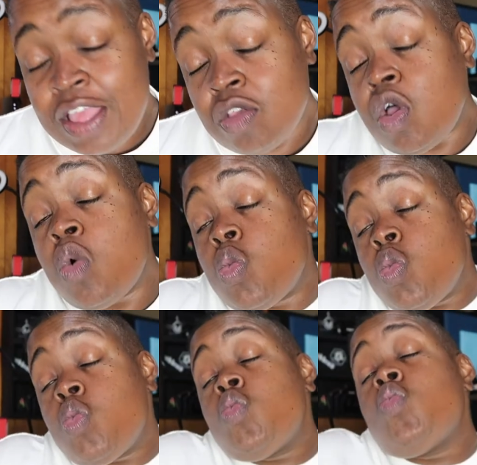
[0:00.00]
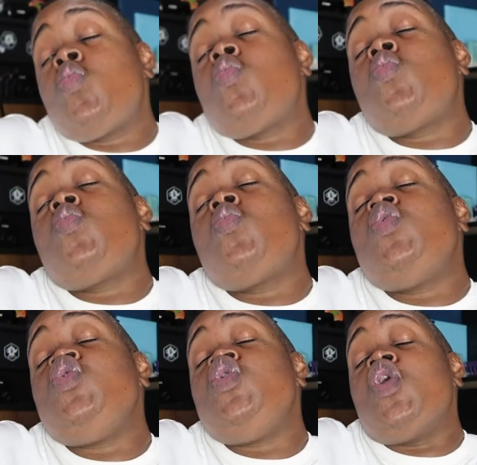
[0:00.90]
So,
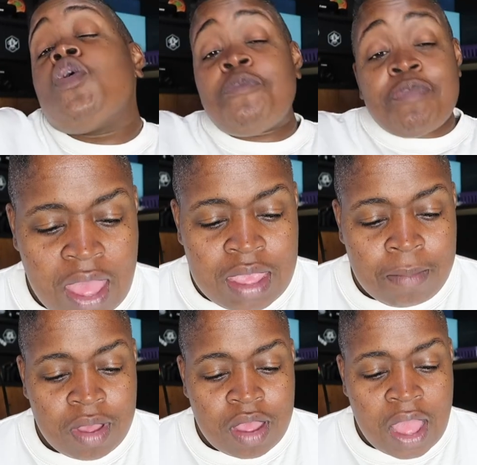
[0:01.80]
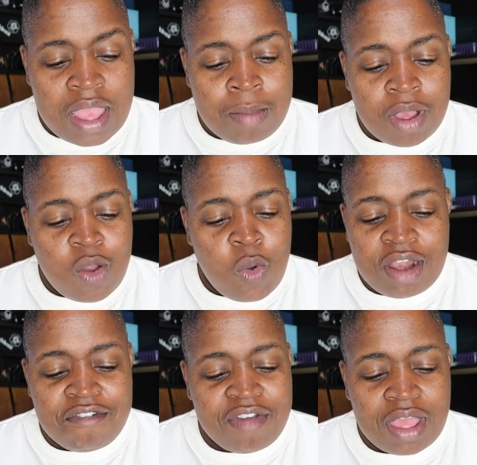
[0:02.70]
yeah, I am a I am a
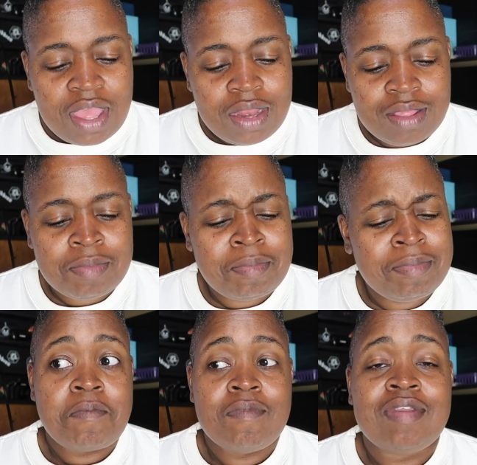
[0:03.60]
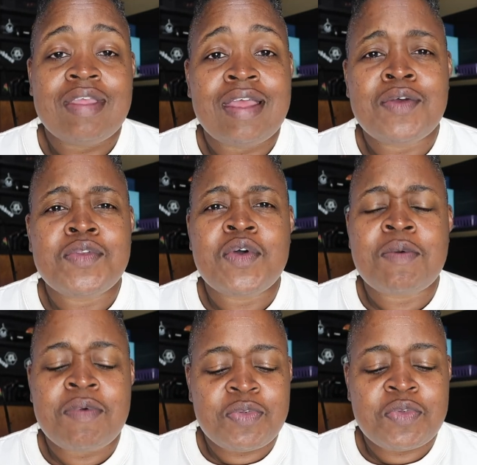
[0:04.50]
qualified. I don't know
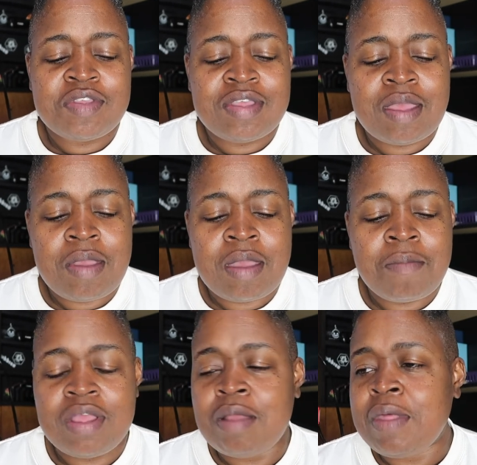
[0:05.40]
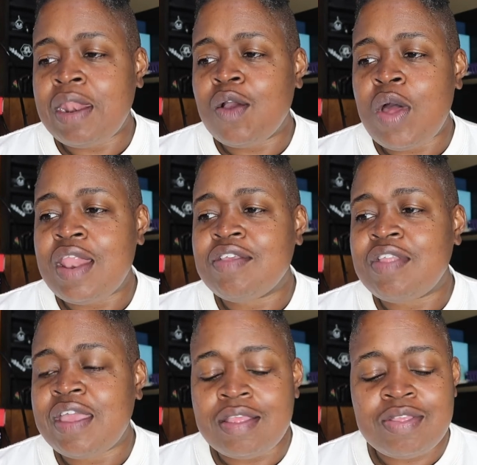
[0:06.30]
how am I supposed to. I, I'm I'm not a qualified.
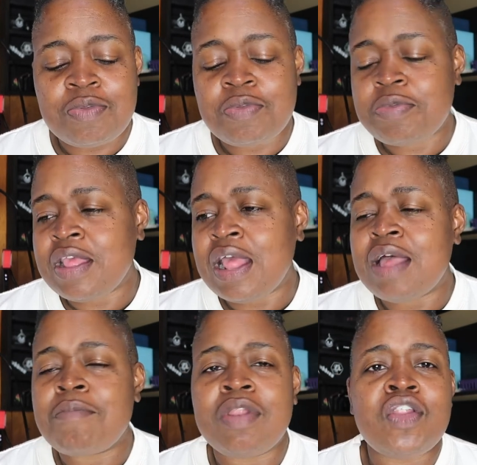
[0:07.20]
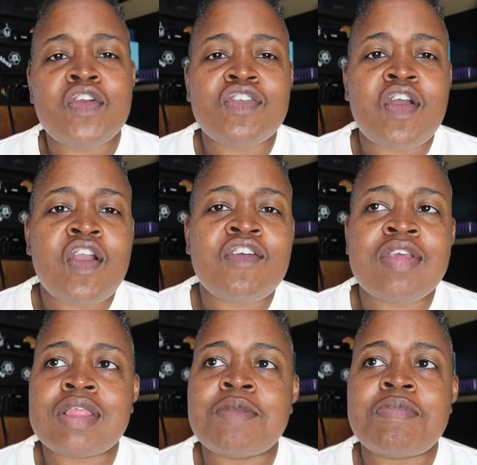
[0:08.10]
It's like it's supposed to say like I'm a nurse or R
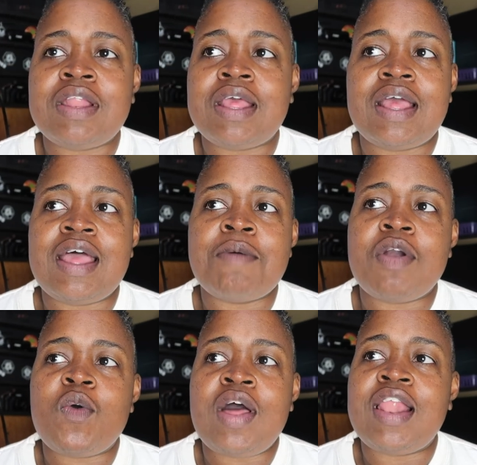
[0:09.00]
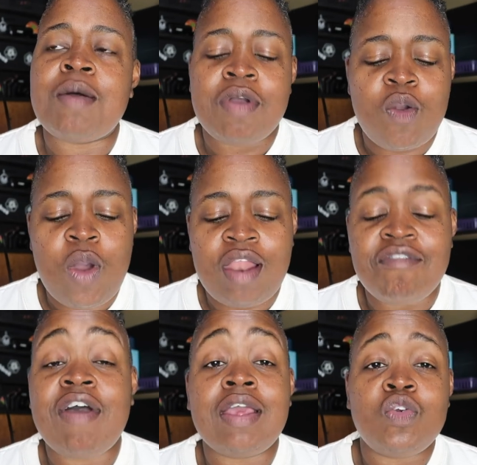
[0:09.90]
N or something. I, I'm a qual I'm a
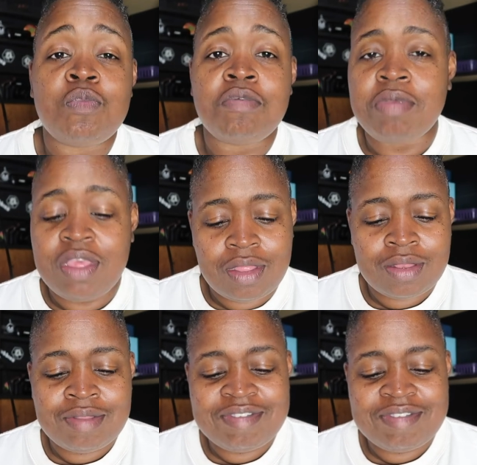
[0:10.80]
qualified human being.